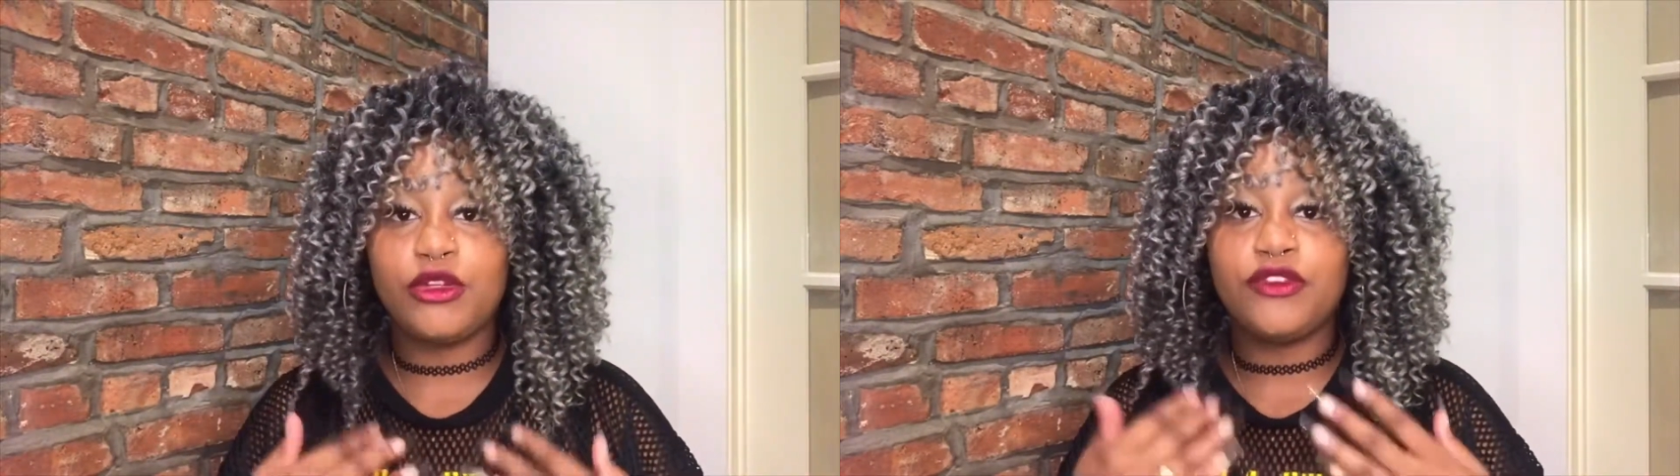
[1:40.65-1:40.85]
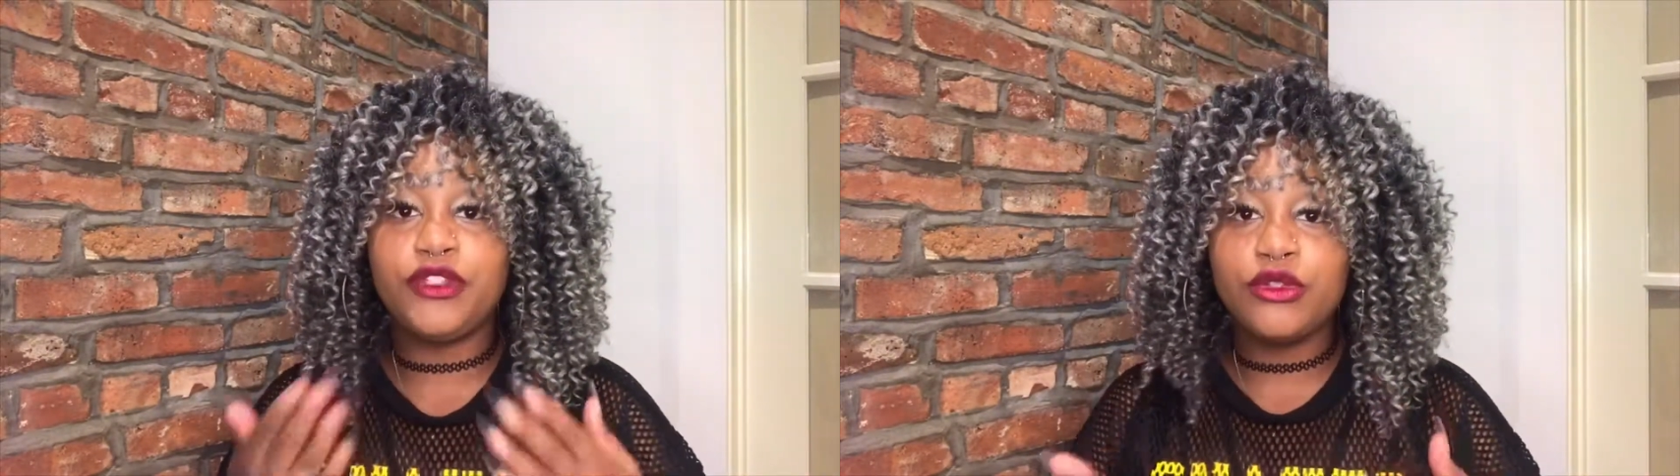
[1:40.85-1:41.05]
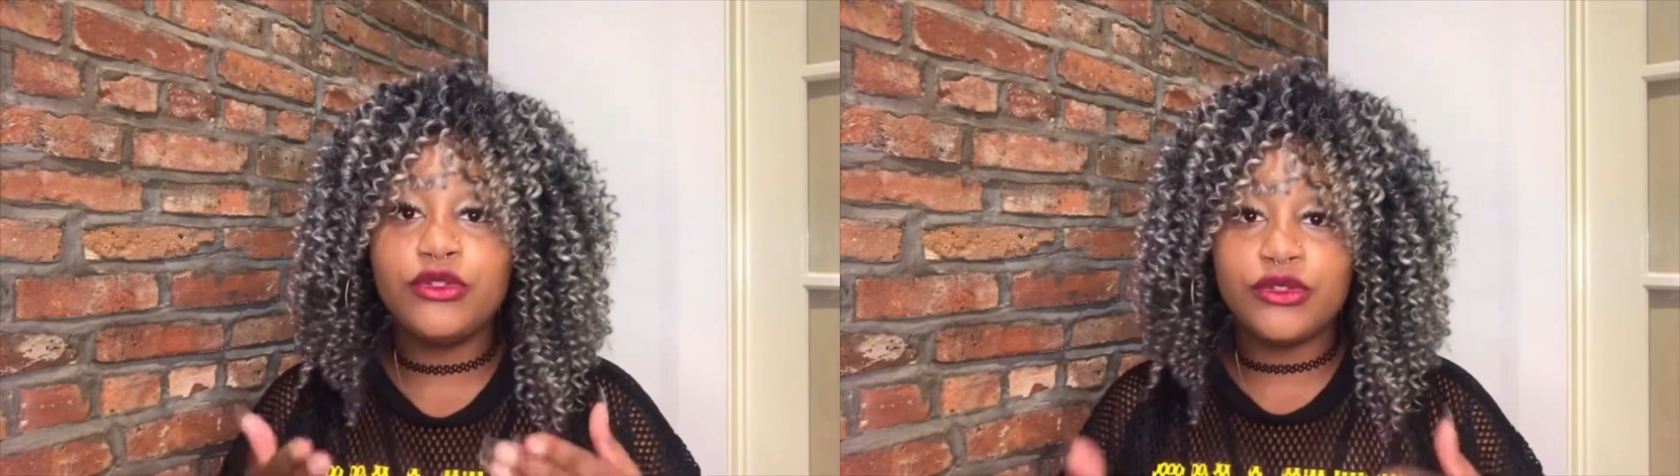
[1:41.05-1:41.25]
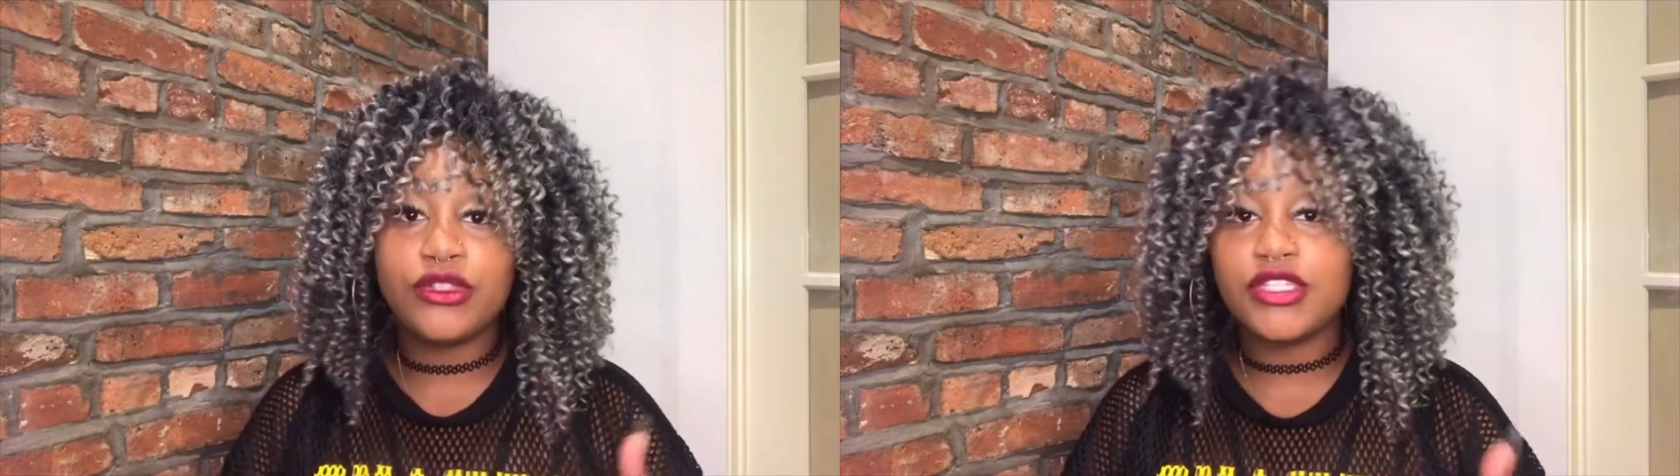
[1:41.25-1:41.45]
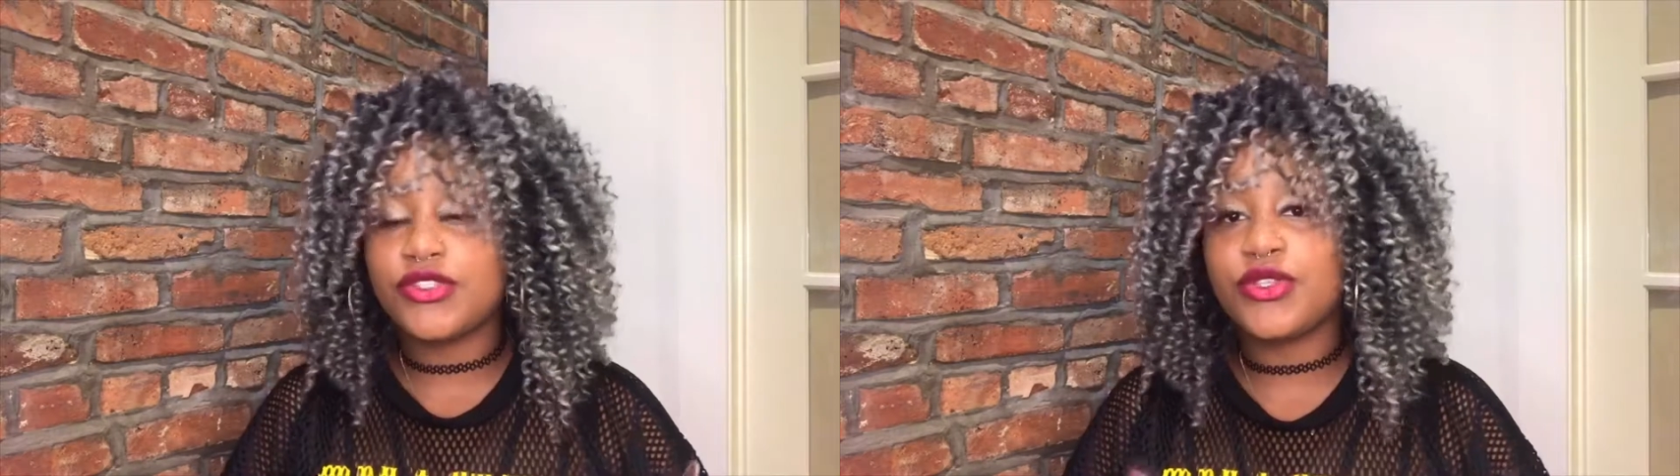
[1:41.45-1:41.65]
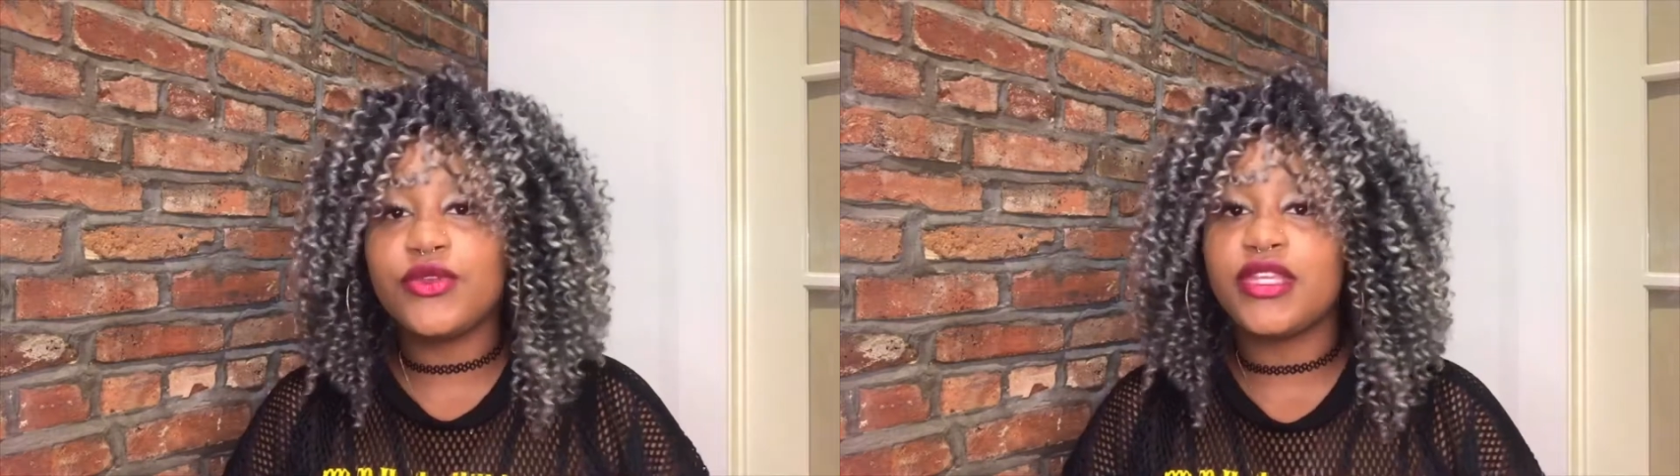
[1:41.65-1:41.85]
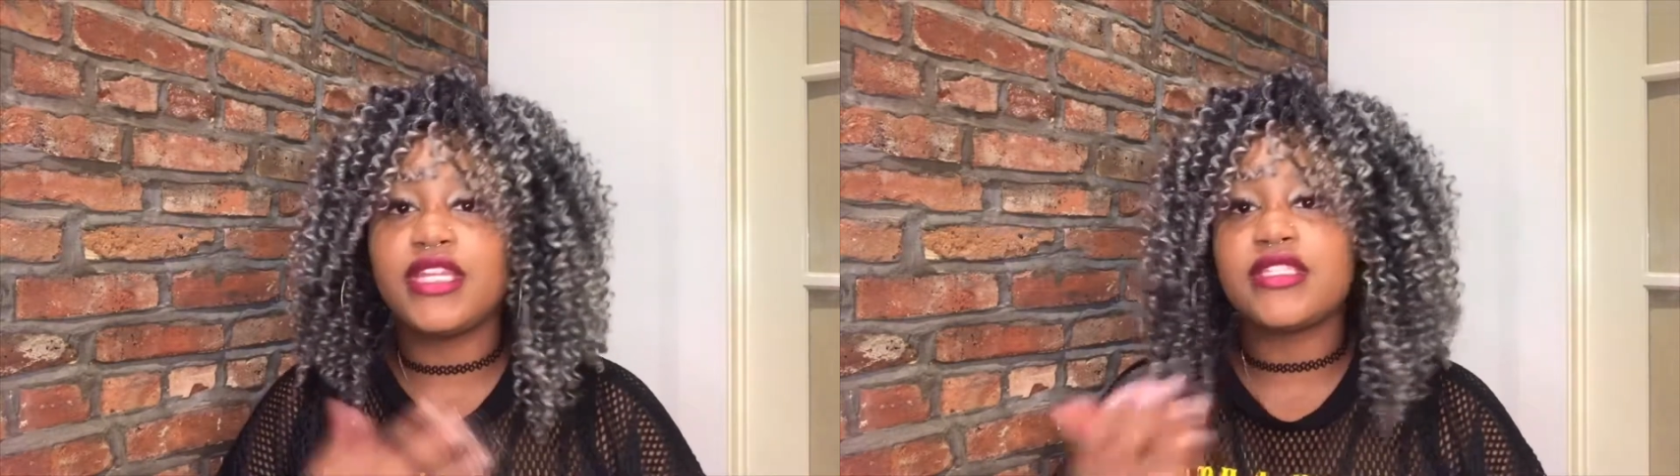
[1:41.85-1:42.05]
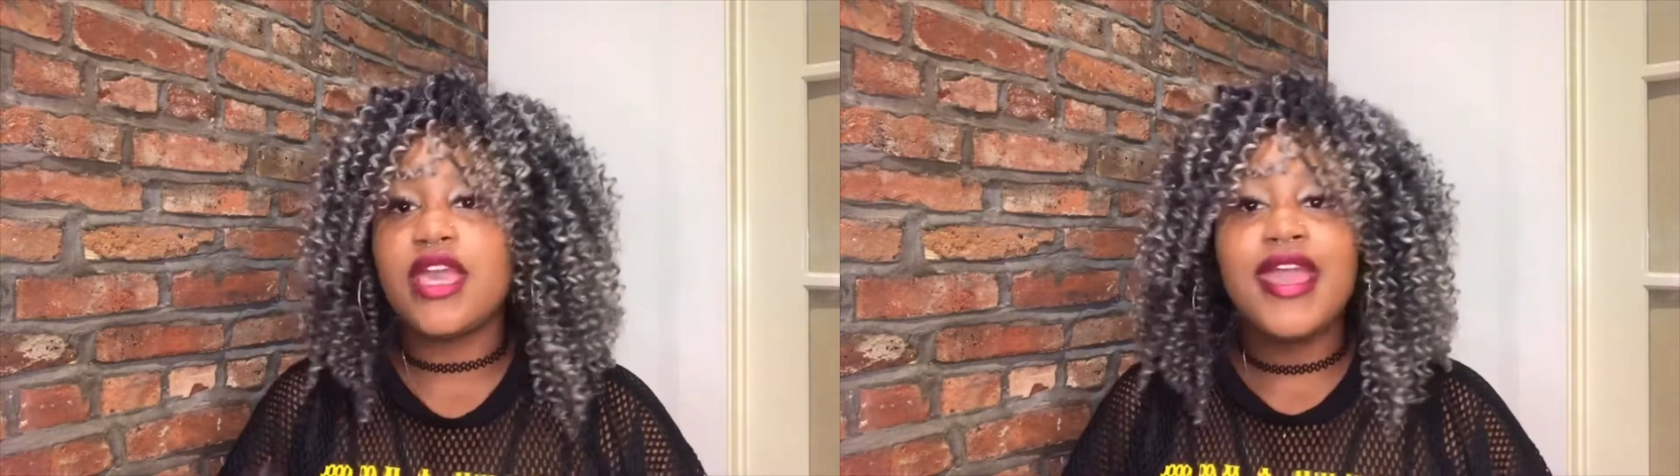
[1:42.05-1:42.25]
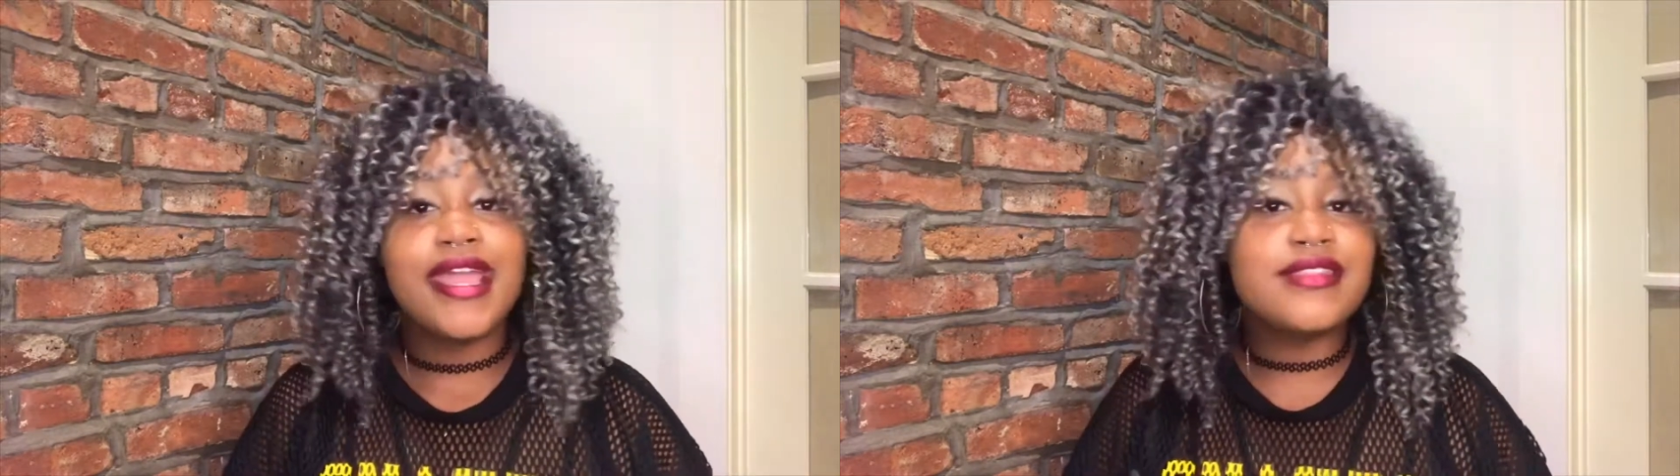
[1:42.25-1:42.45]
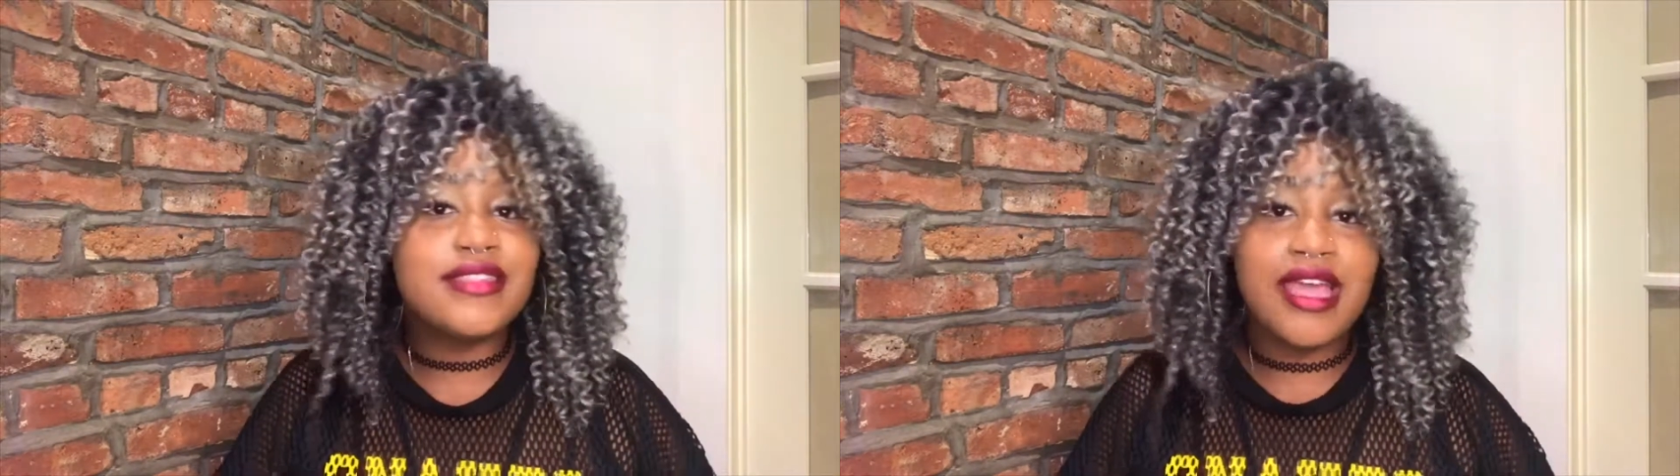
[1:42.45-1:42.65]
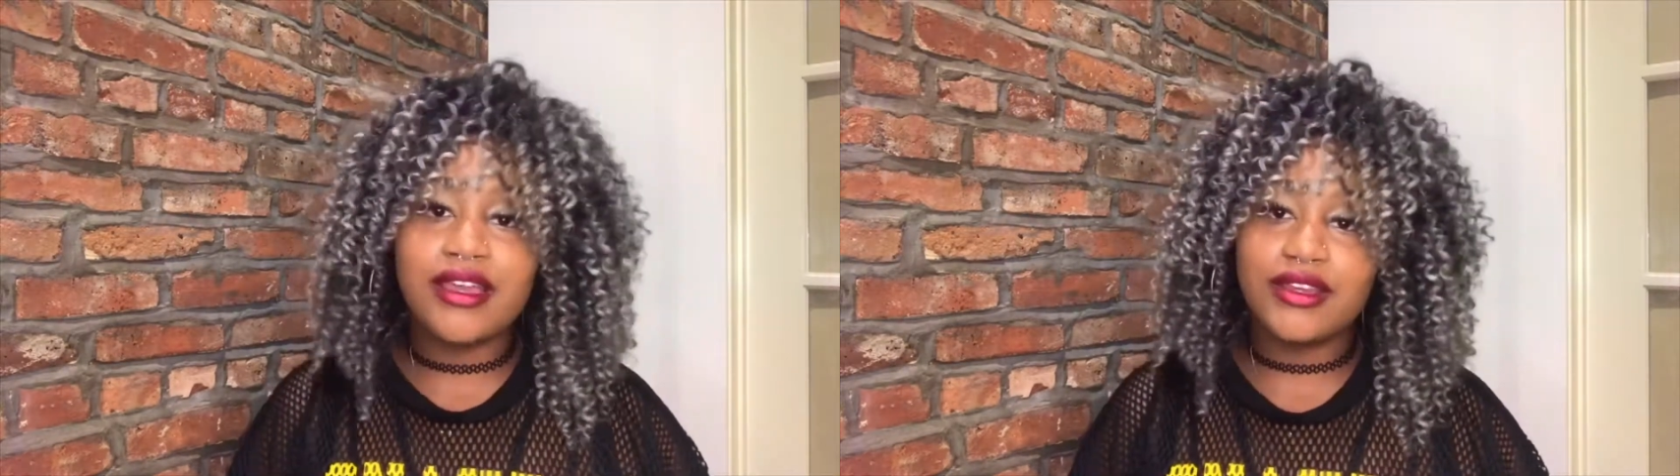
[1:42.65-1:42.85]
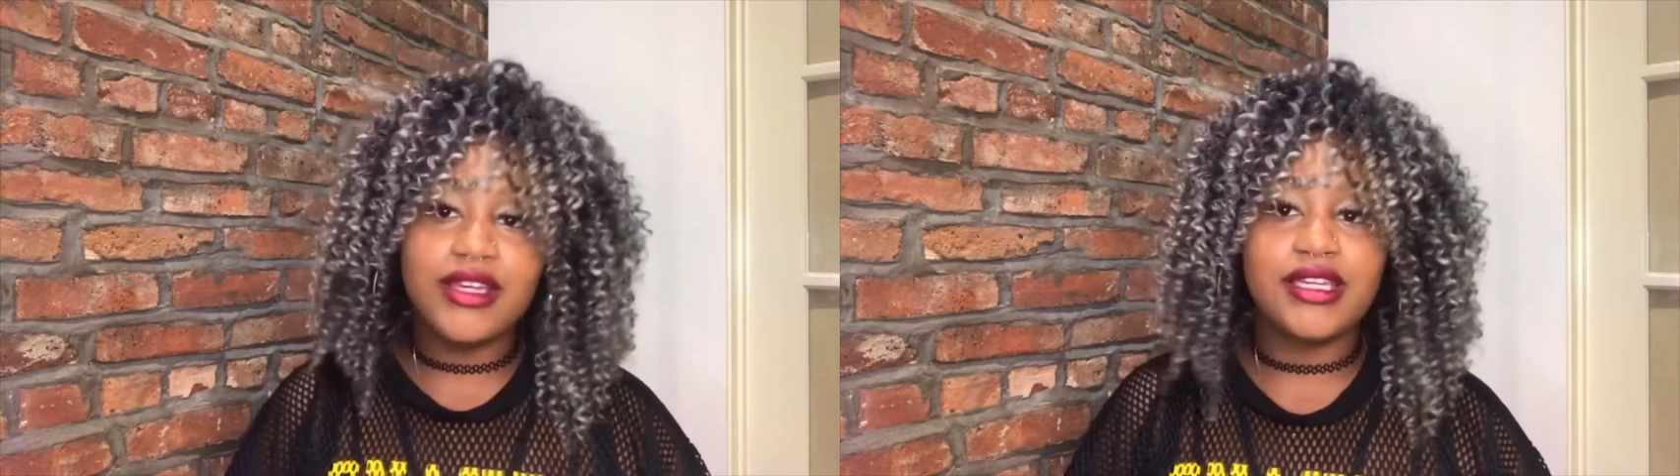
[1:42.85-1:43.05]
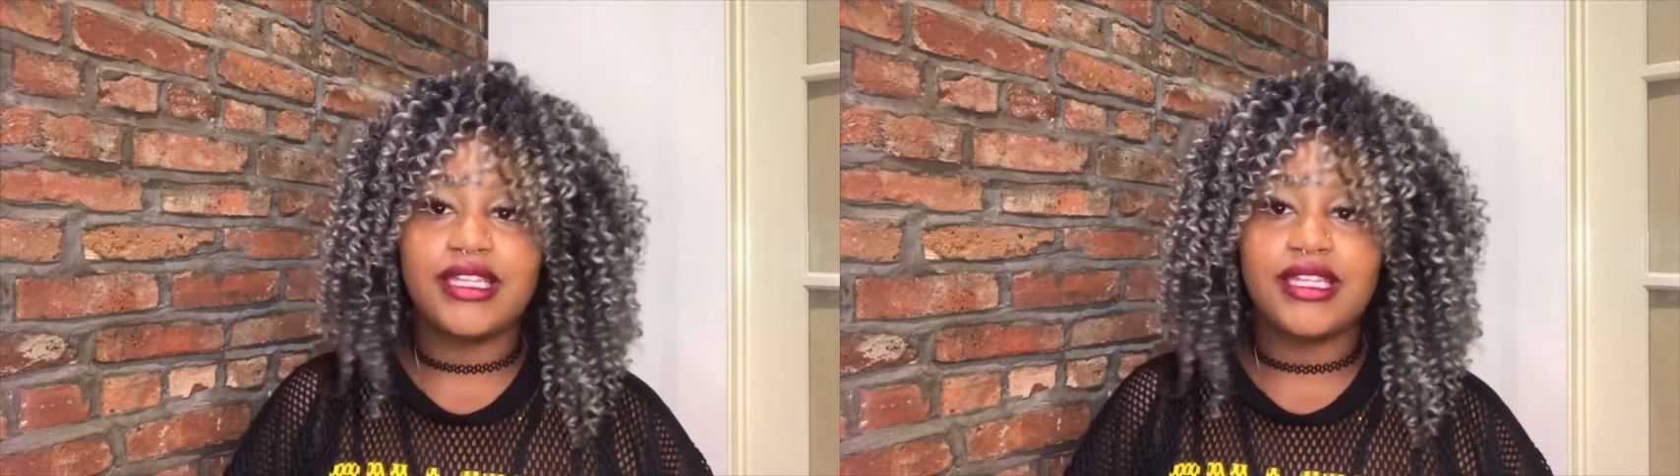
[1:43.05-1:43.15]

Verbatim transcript: And if you do this too, then it's it's not good.